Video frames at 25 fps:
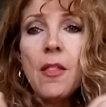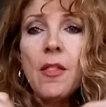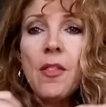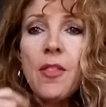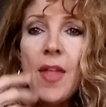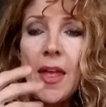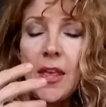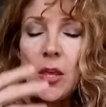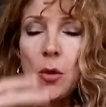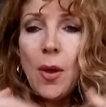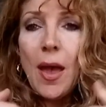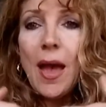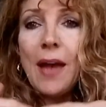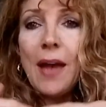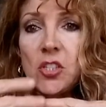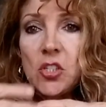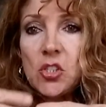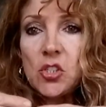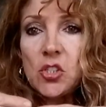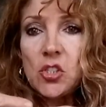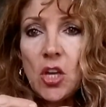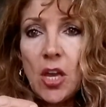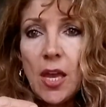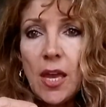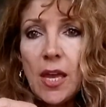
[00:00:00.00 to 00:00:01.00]
that you have
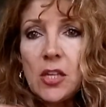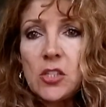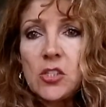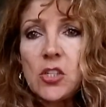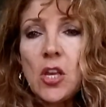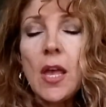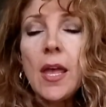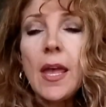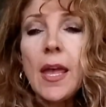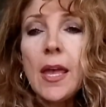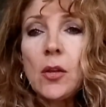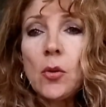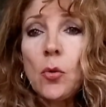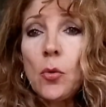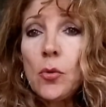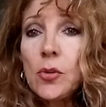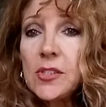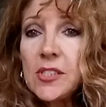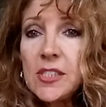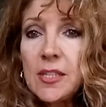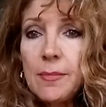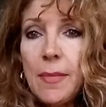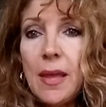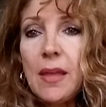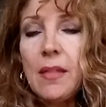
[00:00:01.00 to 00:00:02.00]
to change in
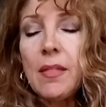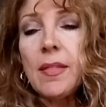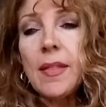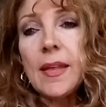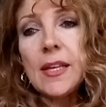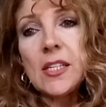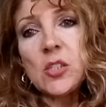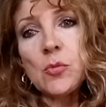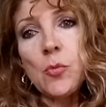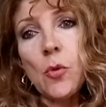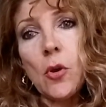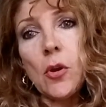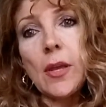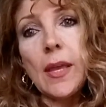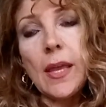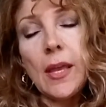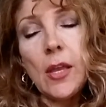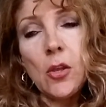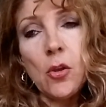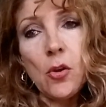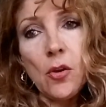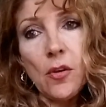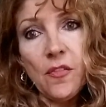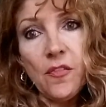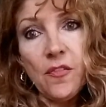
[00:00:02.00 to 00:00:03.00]
order to make things work
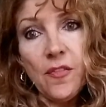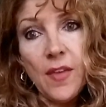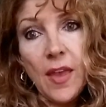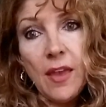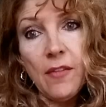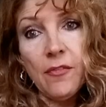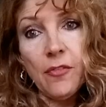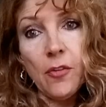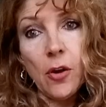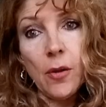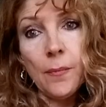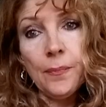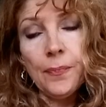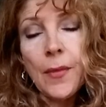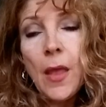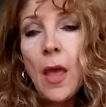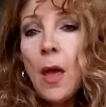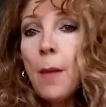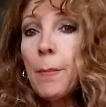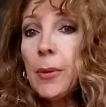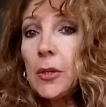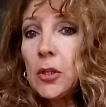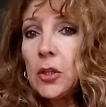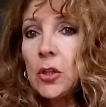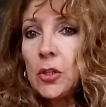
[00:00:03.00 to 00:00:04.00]
in your favor.
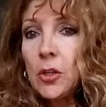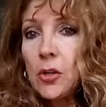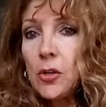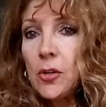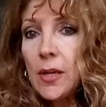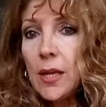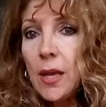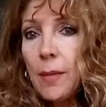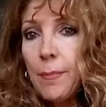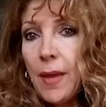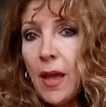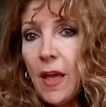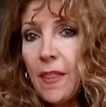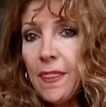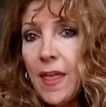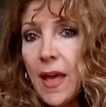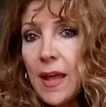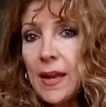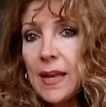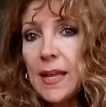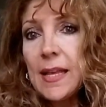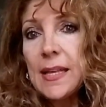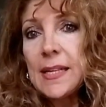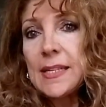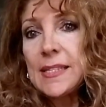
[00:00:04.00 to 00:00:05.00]
But learning about
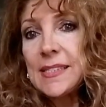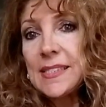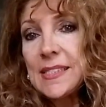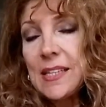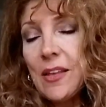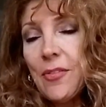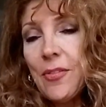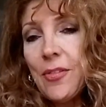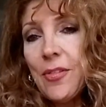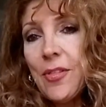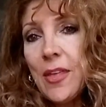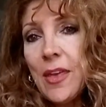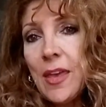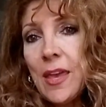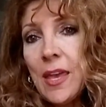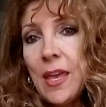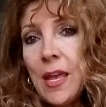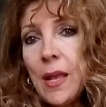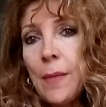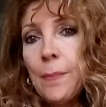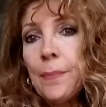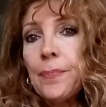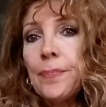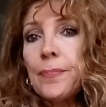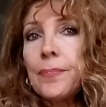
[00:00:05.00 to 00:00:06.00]
that is
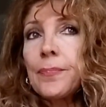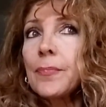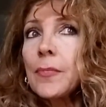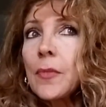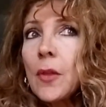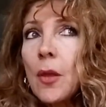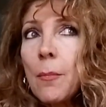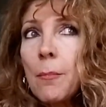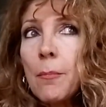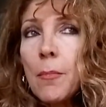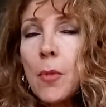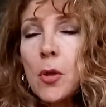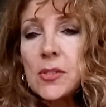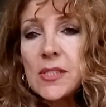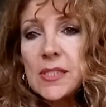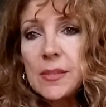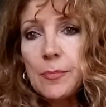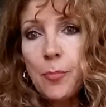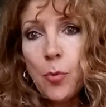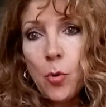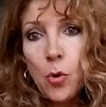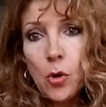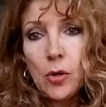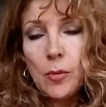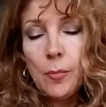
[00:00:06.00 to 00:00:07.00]
the most
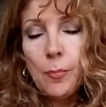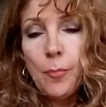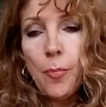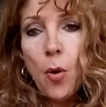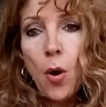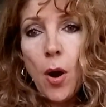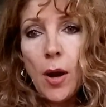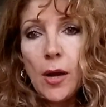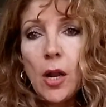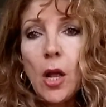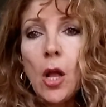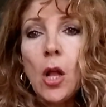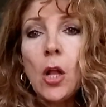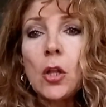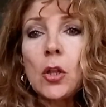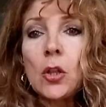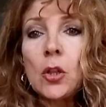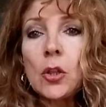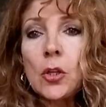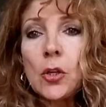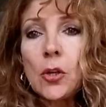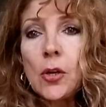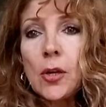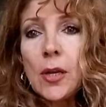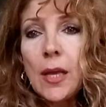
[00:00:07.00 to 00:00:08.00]
important part.
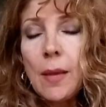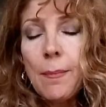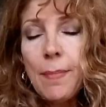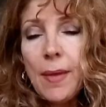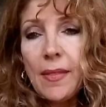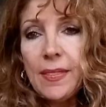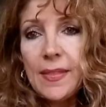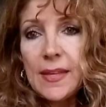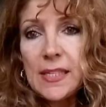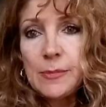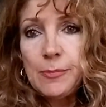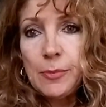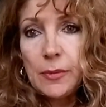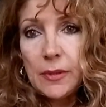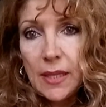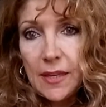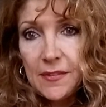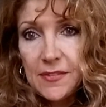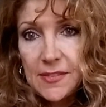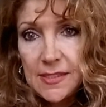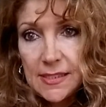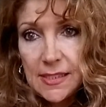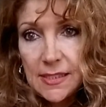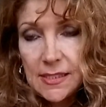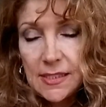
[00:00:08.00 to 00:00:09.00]
Learning about these
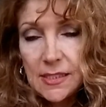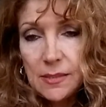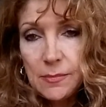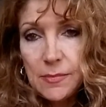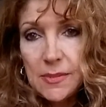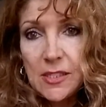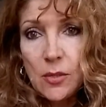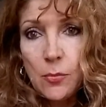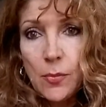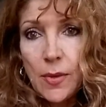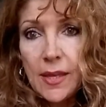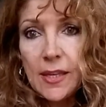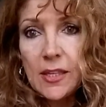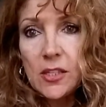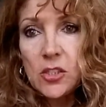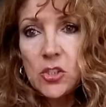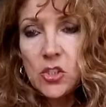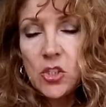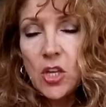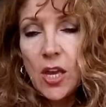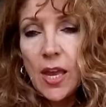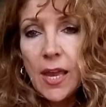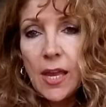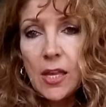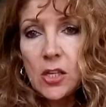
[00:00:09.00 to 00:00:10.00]
belief systems that we can
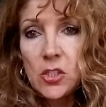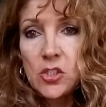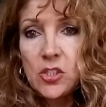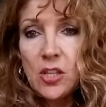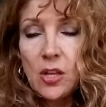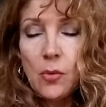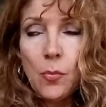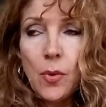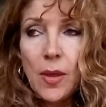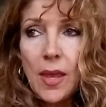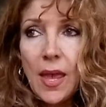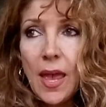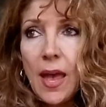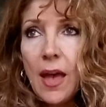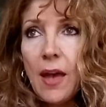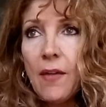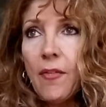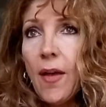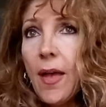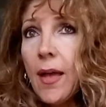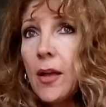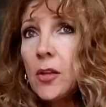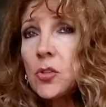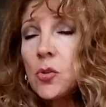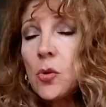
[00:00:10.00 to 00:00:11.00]
change, that we
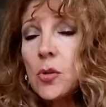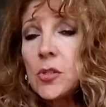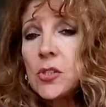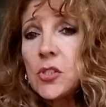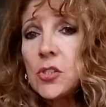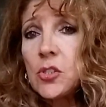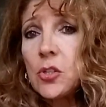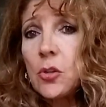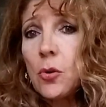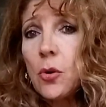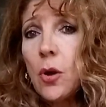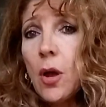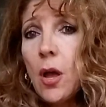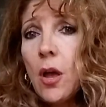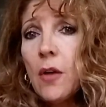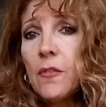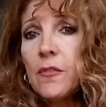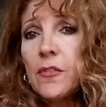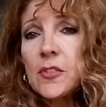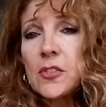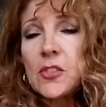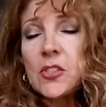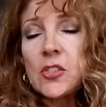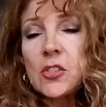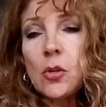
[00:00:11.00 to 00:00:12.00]
have held on to
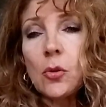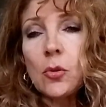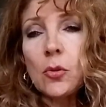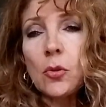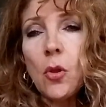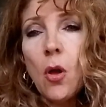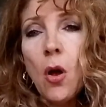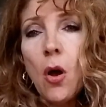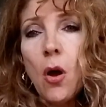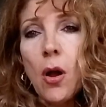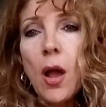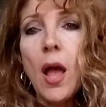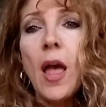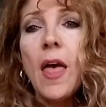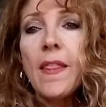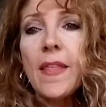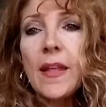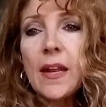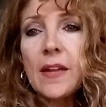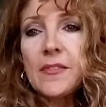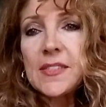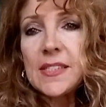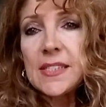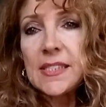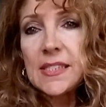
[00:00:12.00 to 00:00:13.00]
for so long,
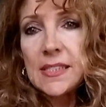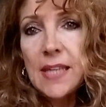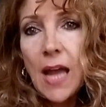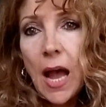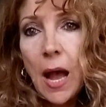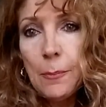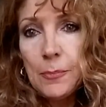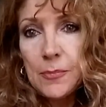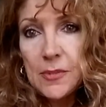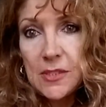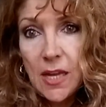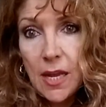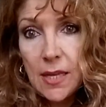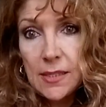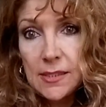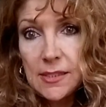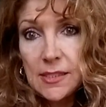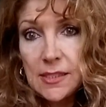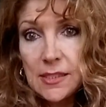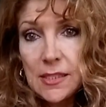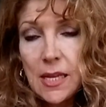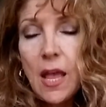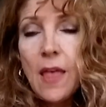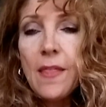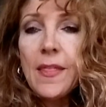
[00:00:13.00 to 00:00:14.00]
that have stopped
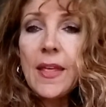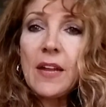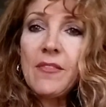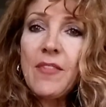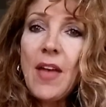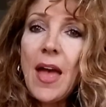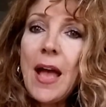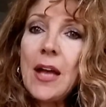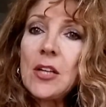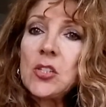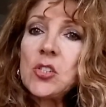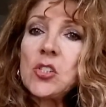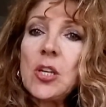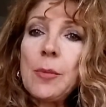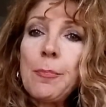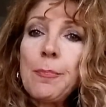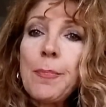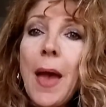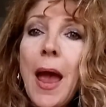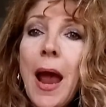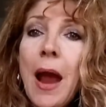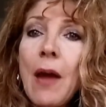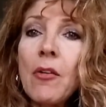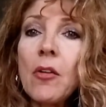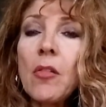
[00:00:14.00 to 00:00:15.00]
us, that have actually
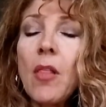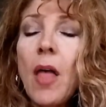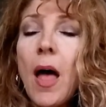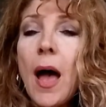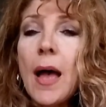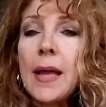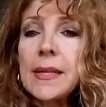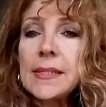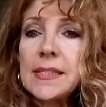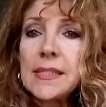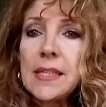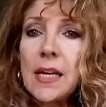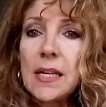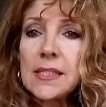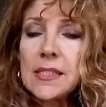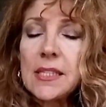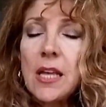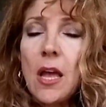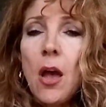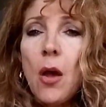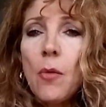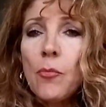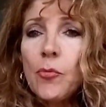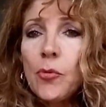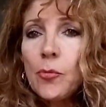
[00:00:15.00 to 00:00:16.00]
paralyzed us
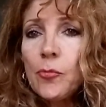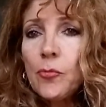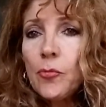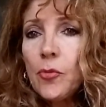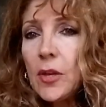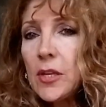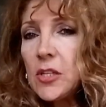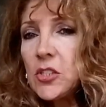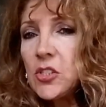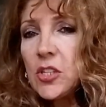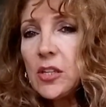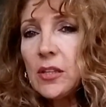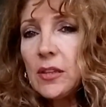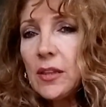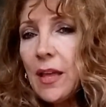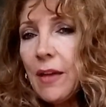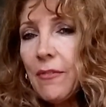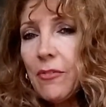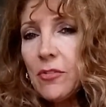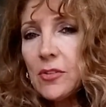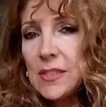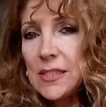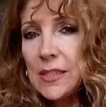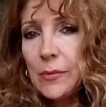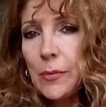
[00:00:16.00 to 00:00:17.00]
from reaching
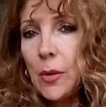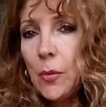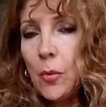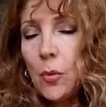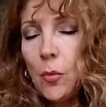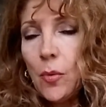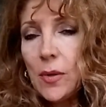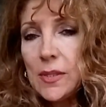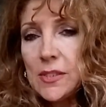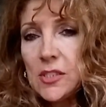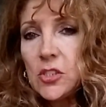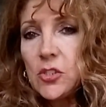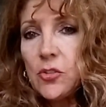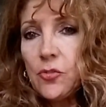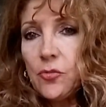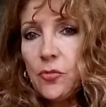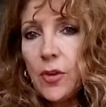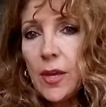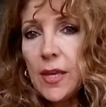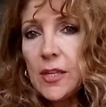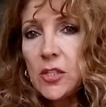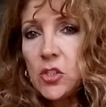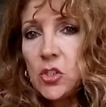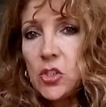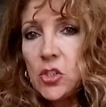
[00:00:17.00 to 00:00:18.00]
levels that we would want to
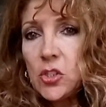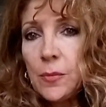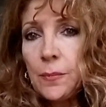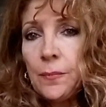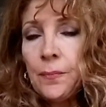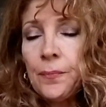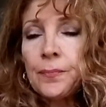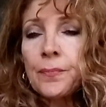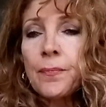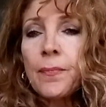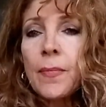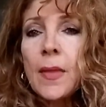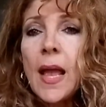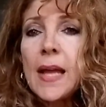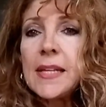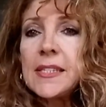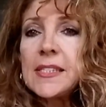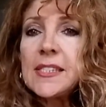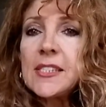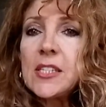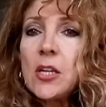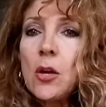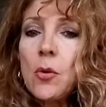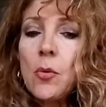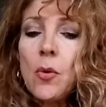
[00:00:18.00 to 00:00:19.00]
reach.
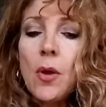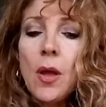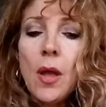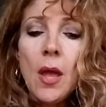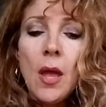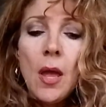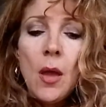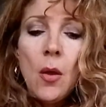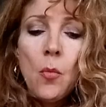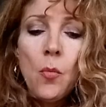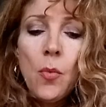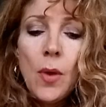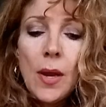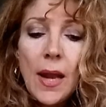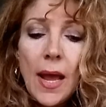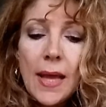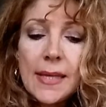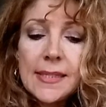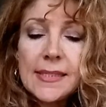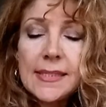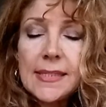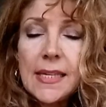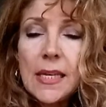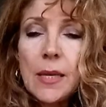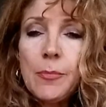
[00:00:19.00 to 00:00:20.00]
And so when
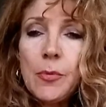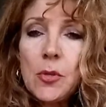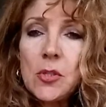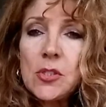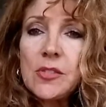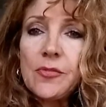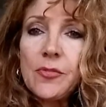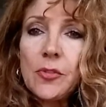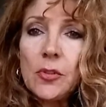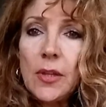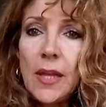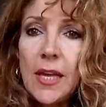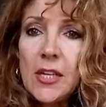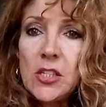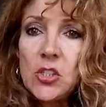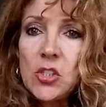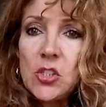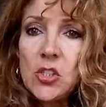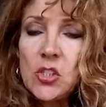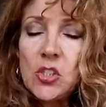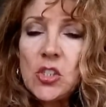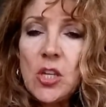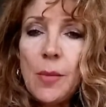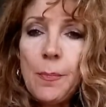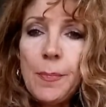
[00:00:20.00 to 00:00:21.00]
I say abusive
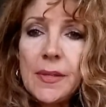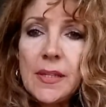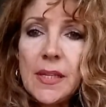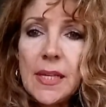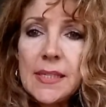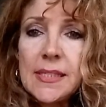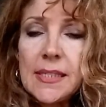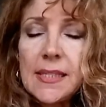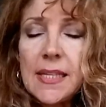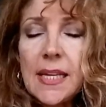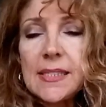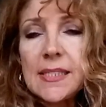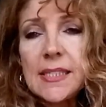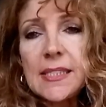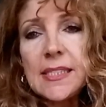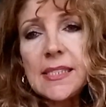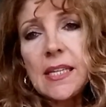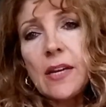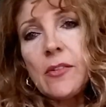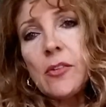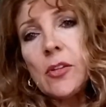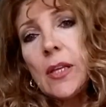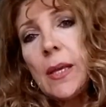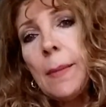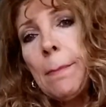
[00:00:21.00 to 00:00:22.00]
relationship, it doesn't
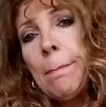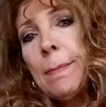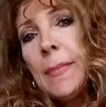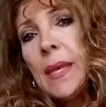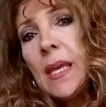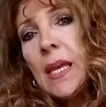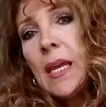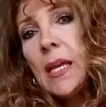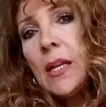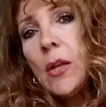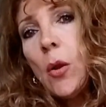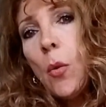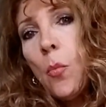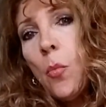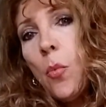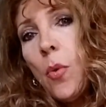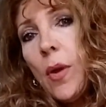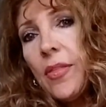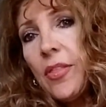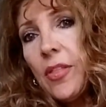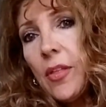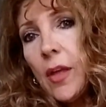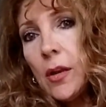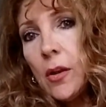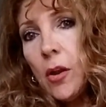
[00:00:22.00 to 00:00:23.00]
necessarily mean
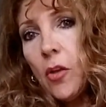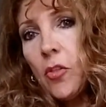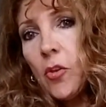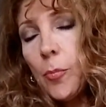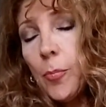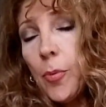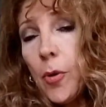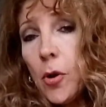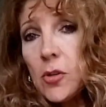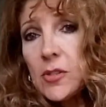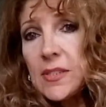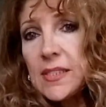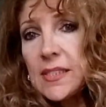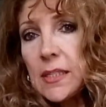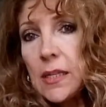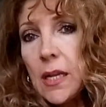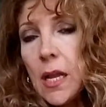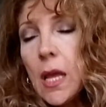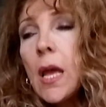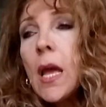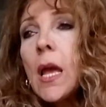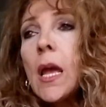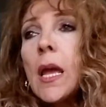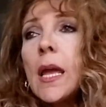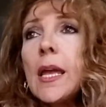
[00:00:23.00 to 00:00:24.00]
with another
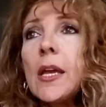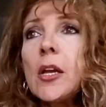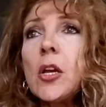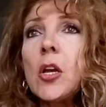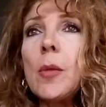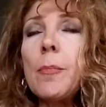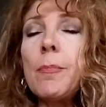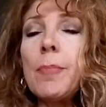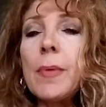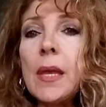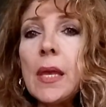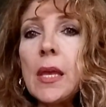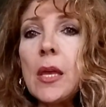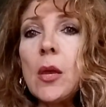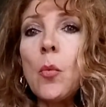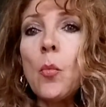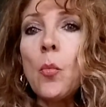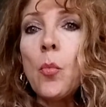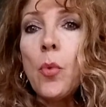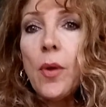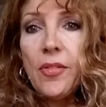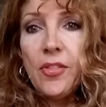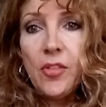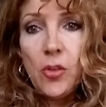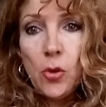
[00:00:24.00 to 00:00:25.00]
person. It could be
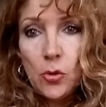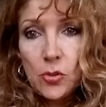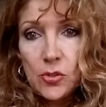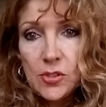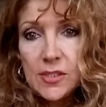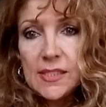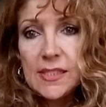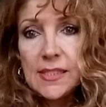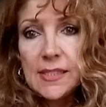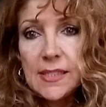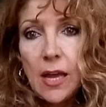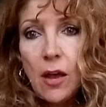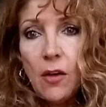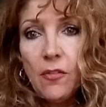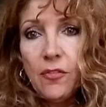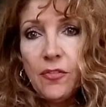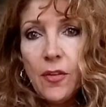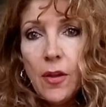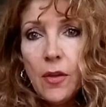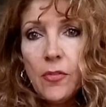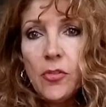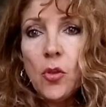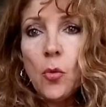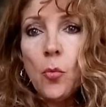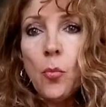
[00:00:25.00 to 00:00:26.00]
with
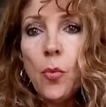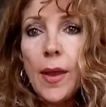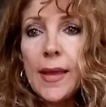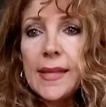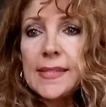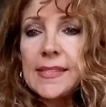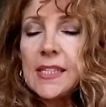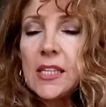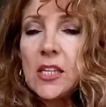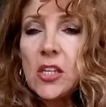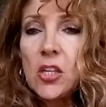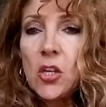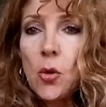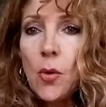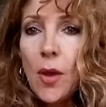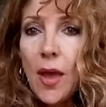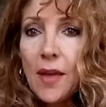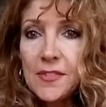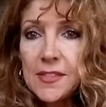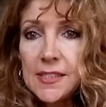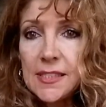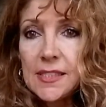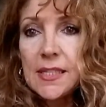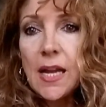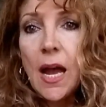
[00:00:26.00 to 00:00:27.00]
yourself. The ways that you
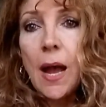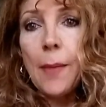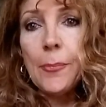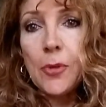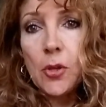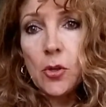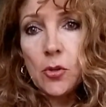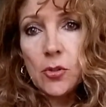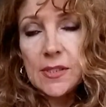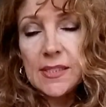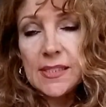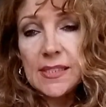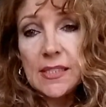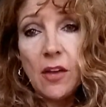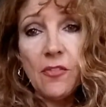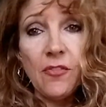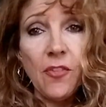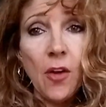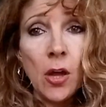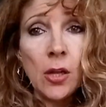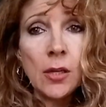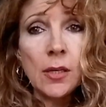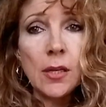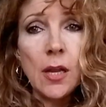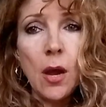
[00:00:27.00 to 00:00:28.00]
have stopped
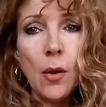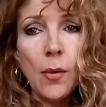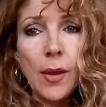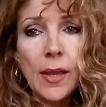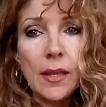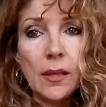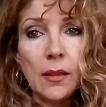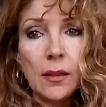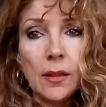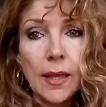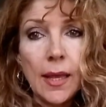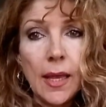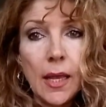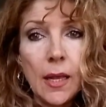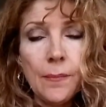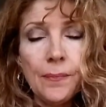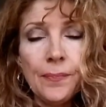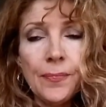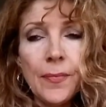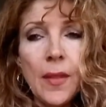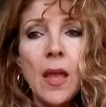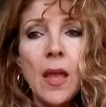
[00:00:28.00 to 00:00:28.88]
yourself unknowingly